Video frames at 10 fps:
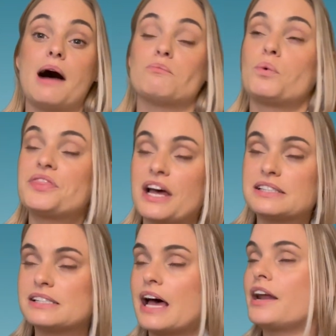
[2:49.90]
With
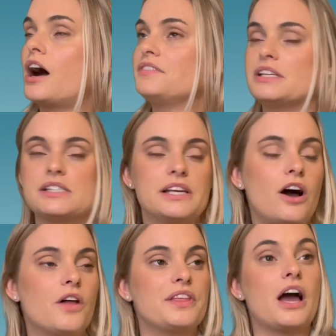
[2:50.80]
that said, obviously
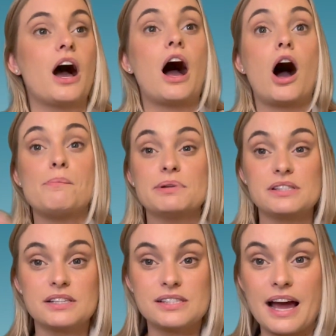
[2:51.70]
on the
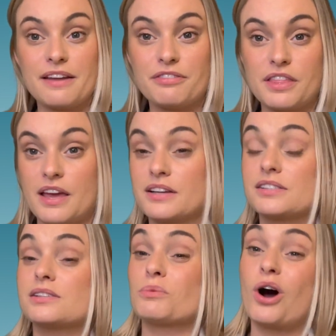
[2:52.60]
opposite side of
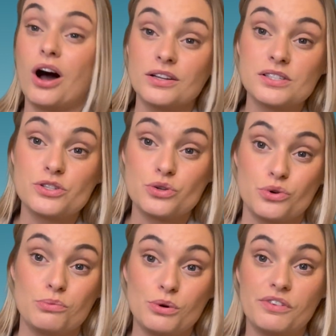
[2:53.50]
things, some cons
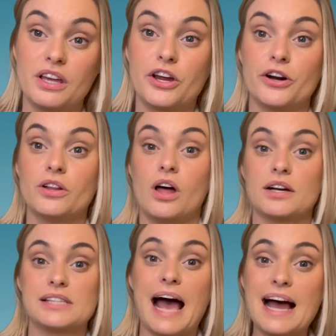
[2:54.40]
to moving here to
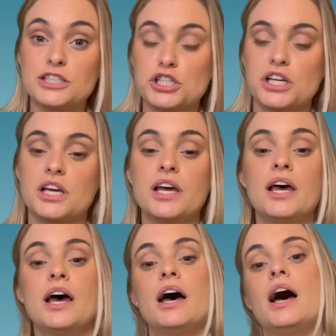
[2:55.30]
Loxahatchee.
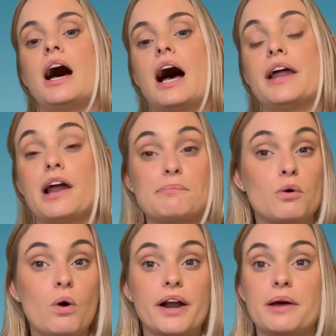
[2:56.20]
Number
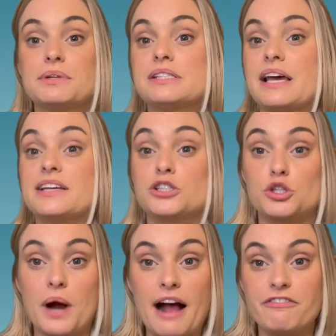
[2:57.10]
one, I would say, is
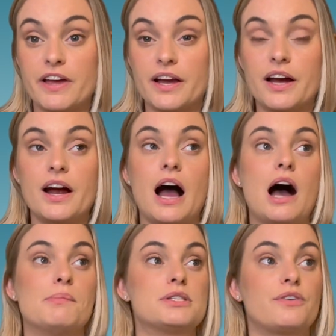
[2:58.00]
traffic.
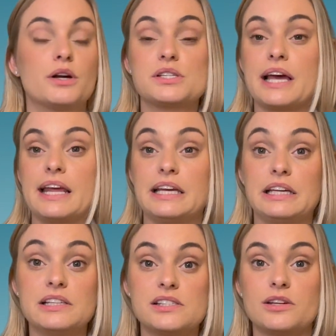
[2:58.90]
As far as getting
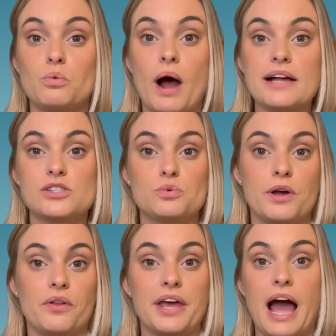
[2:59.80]
east and west, we
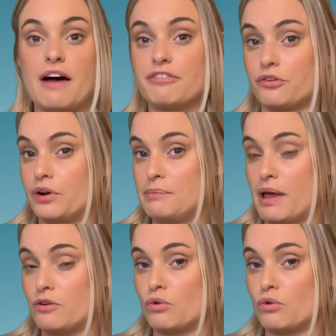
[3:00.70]
only have 3 main